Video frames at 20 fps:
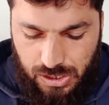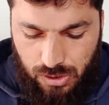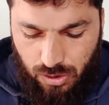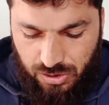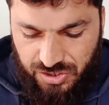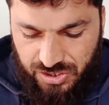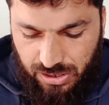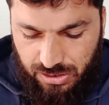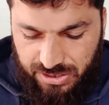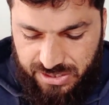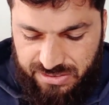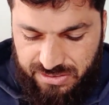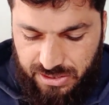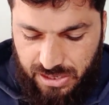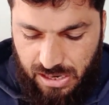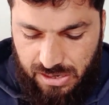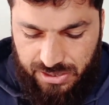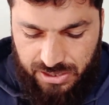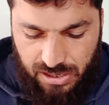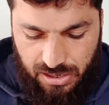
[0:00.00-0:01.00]
logical
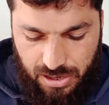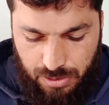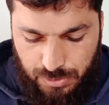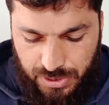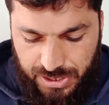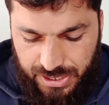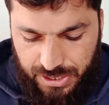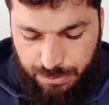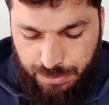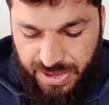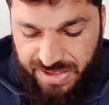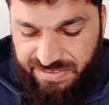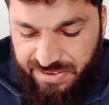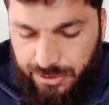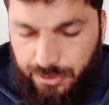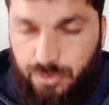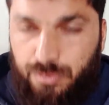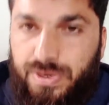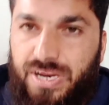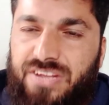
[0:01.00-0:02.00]
reasoning, analytical ability,
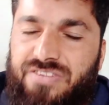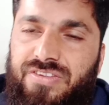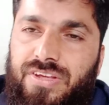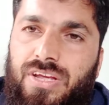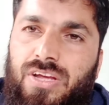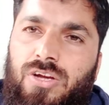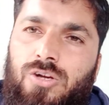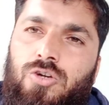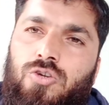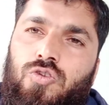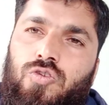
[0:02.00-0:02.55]
basic numeracy.